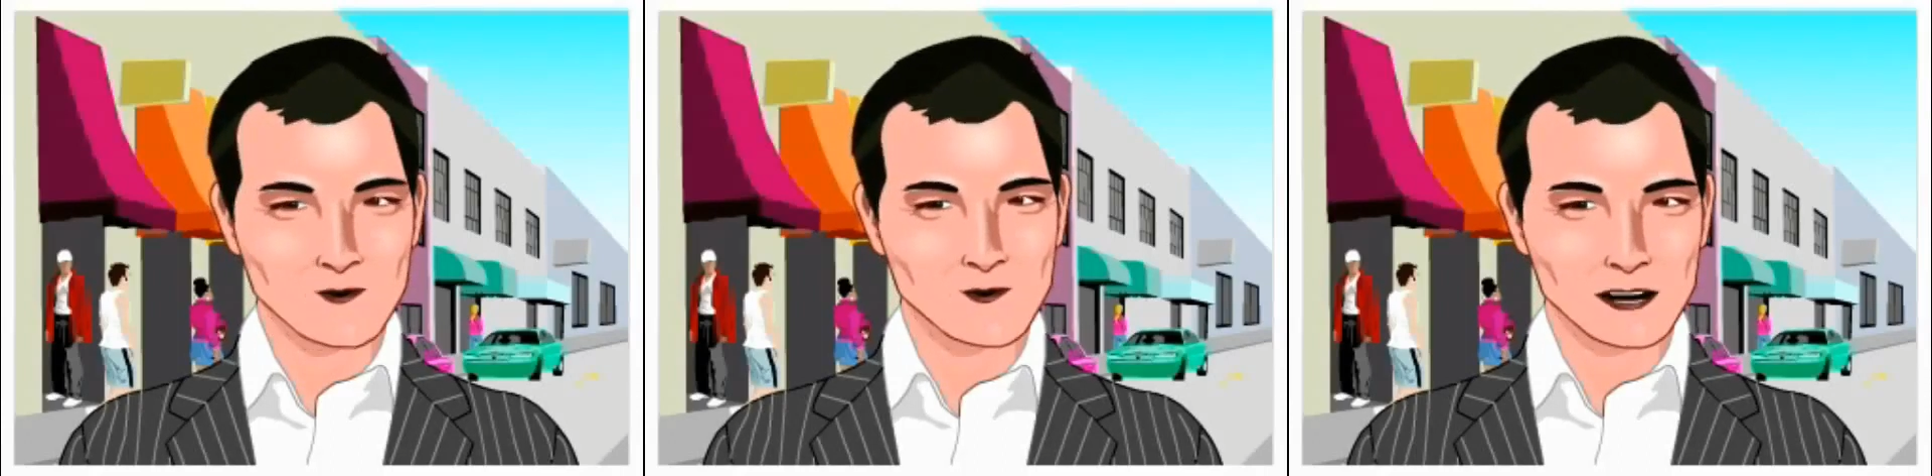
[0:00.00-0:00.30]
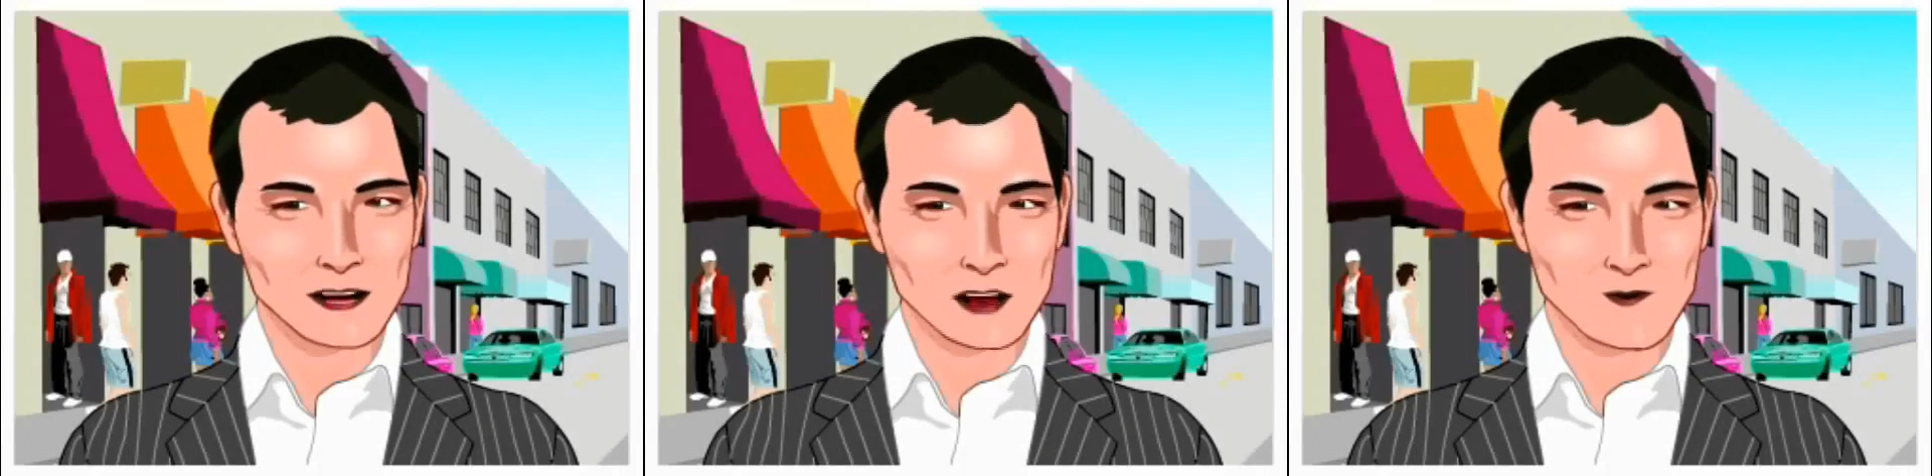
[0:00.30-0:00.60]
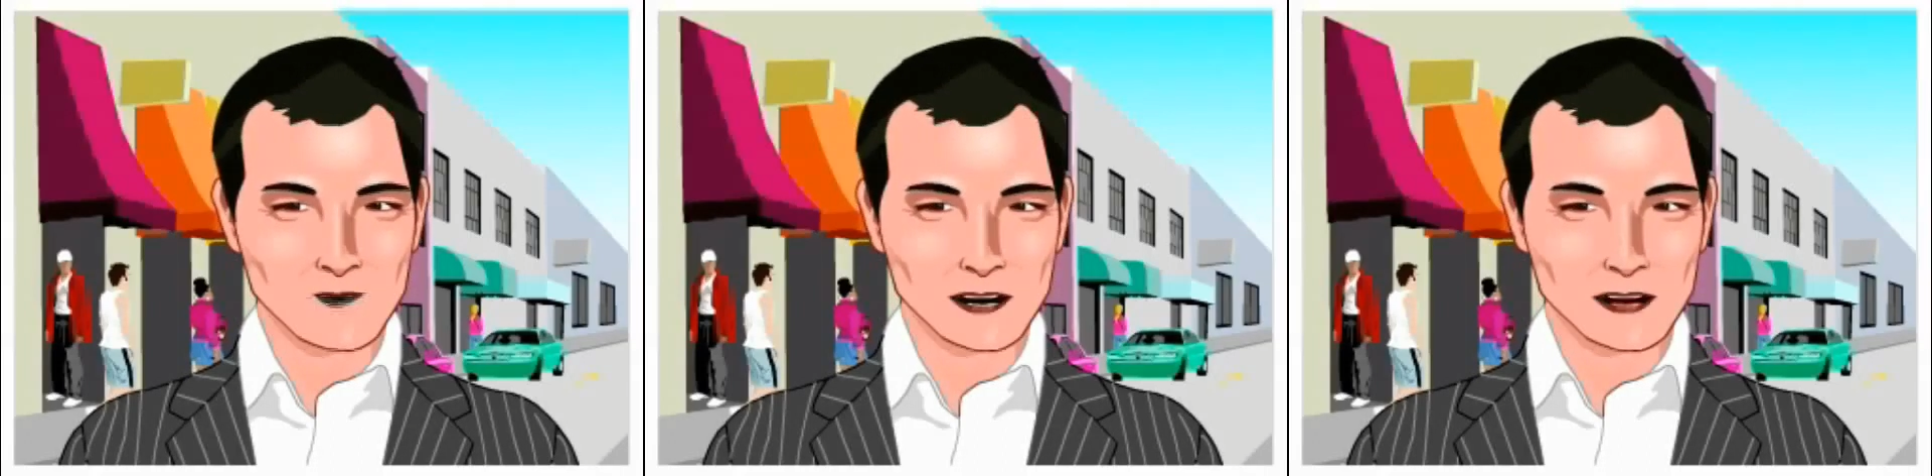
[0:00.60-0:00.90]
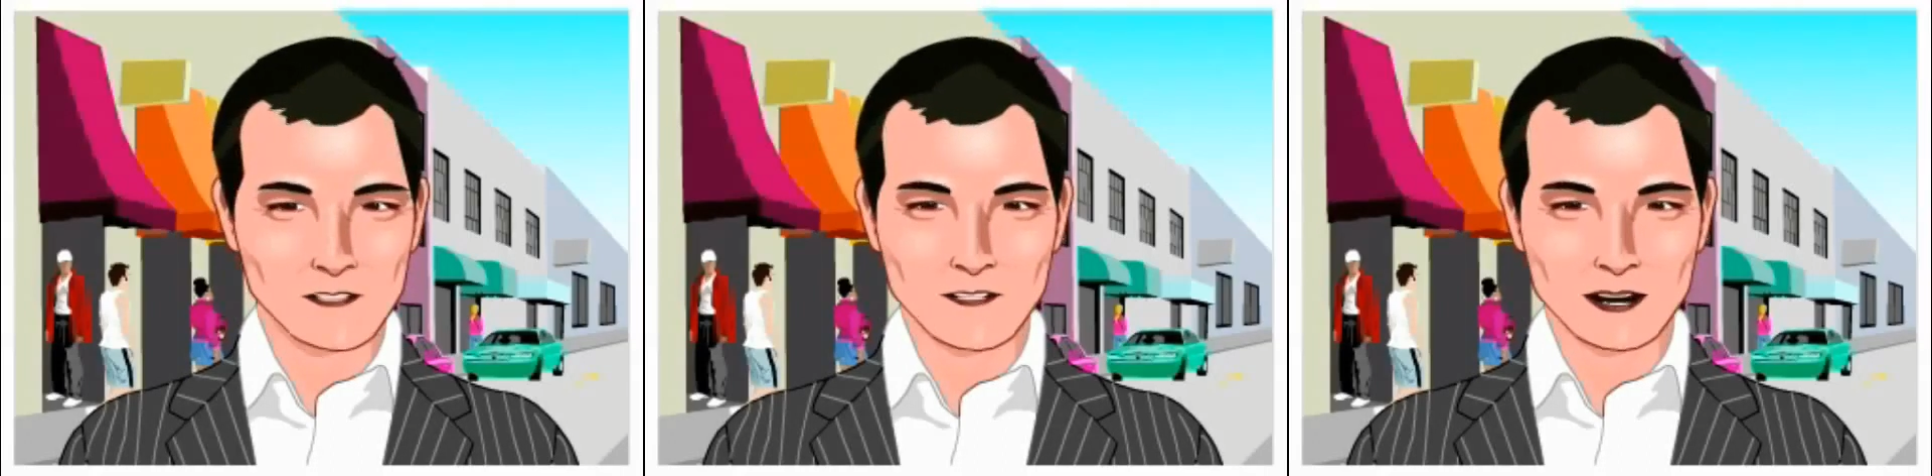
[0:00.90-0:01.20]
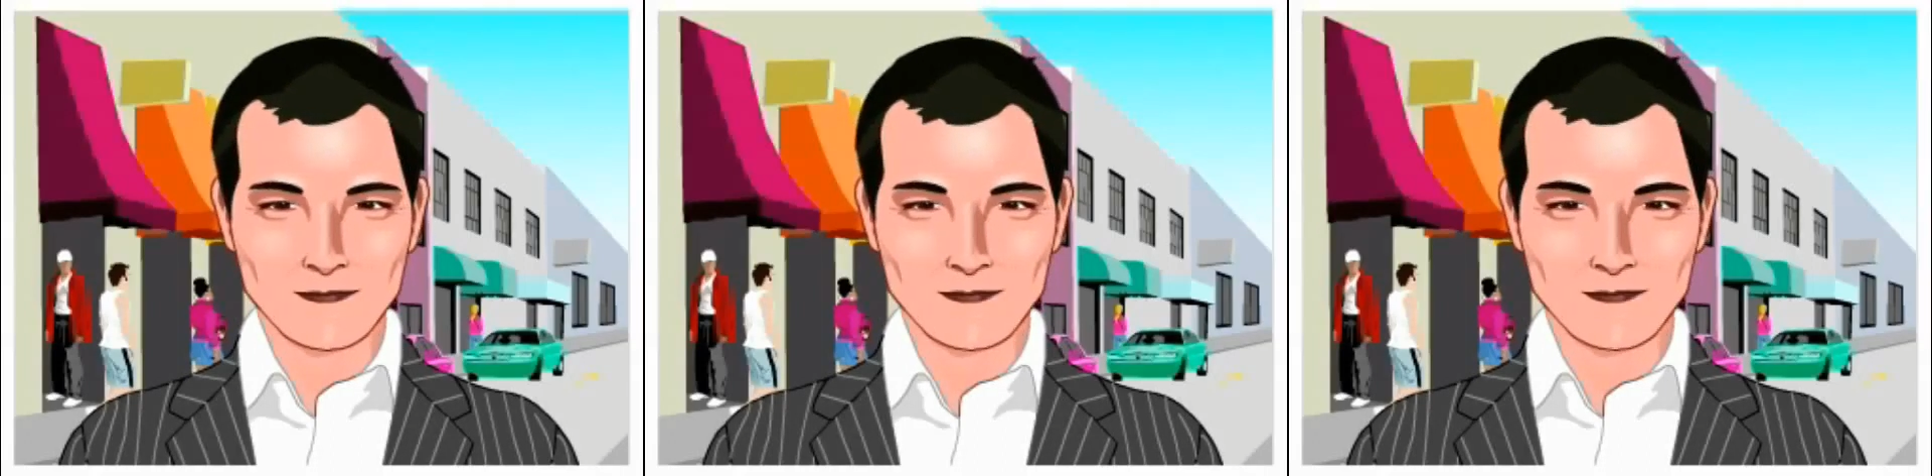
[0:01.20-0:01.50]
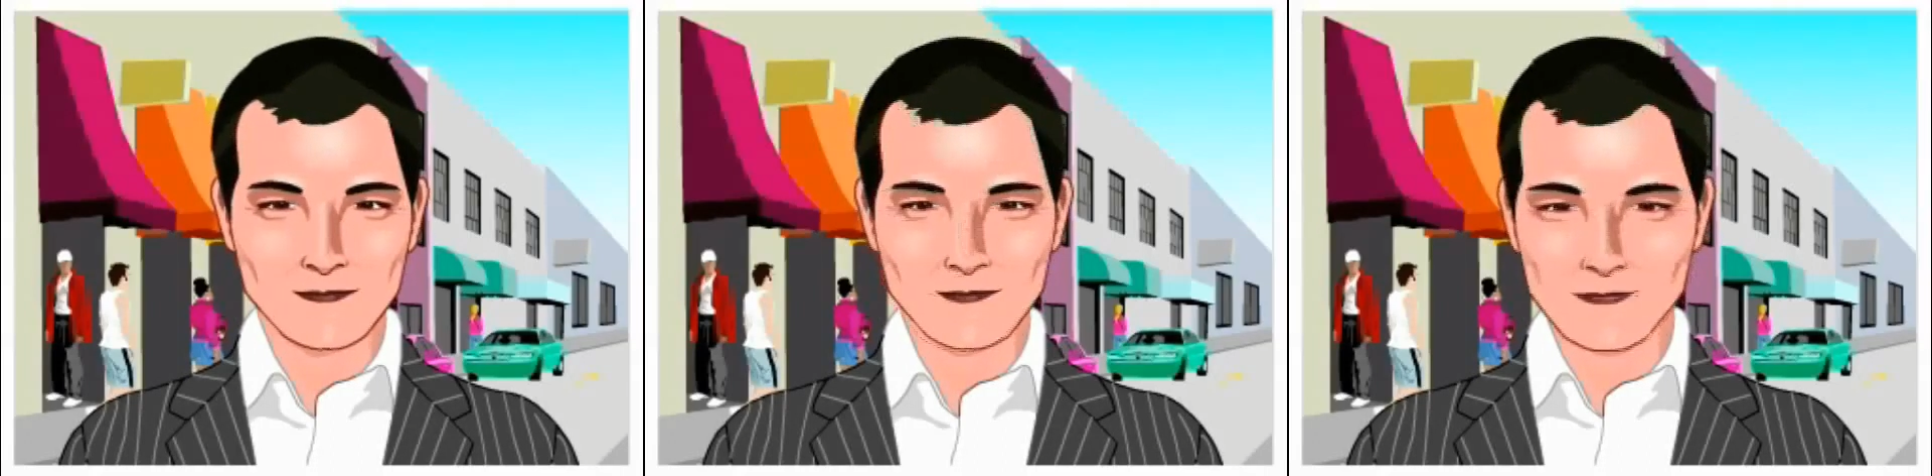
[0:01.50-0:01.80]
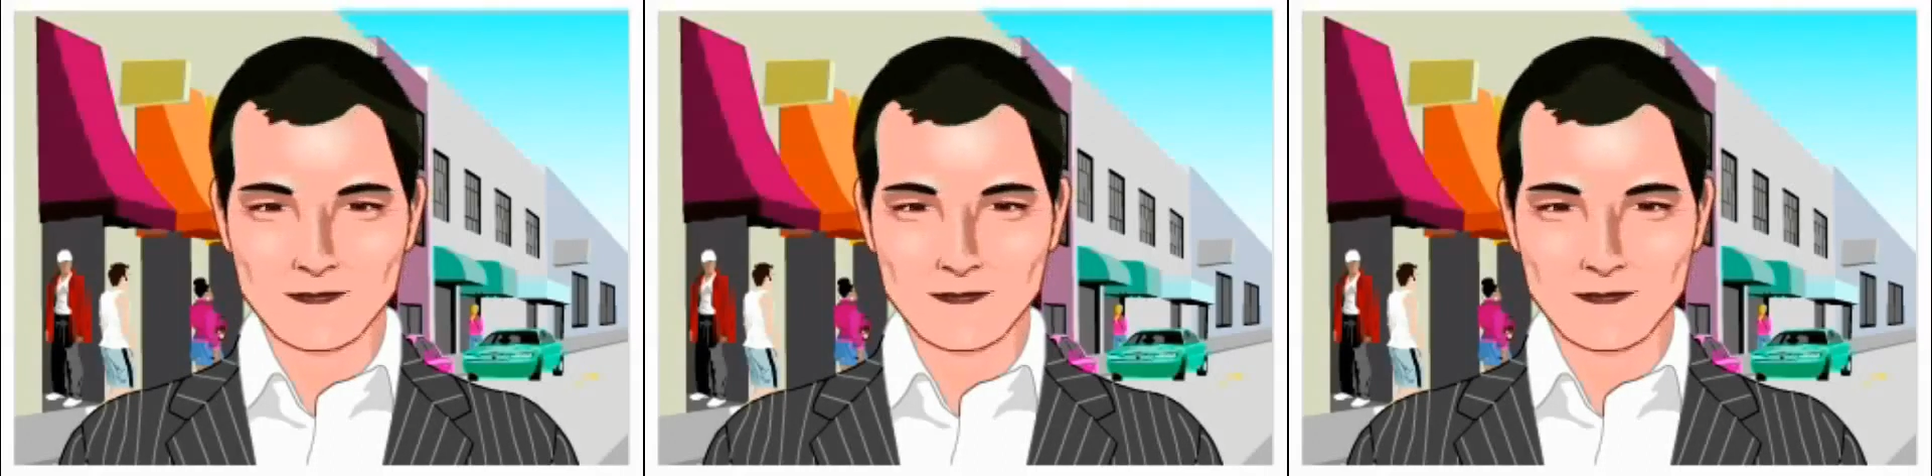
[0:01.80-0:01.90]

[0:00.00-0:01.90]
to learn how to drive safely.